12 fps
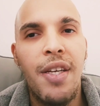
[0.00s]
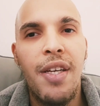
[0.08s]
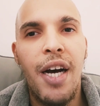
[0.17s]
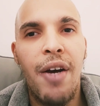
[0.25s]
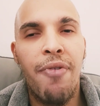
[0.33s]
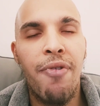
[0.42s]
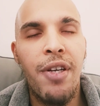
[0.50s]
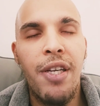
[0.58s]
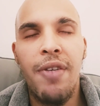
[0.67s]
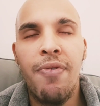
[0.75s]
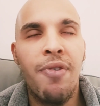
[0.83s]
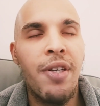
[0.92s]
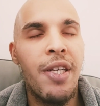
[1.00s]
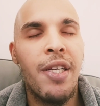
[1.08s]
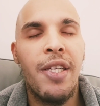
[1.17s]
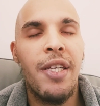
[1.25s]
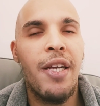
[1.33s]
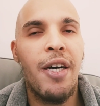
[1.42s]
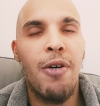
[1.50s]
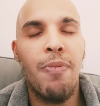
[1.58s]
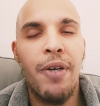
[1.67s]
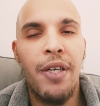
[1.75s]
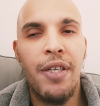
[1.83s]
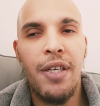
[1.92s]
I really, really needed
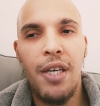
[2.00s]
help, and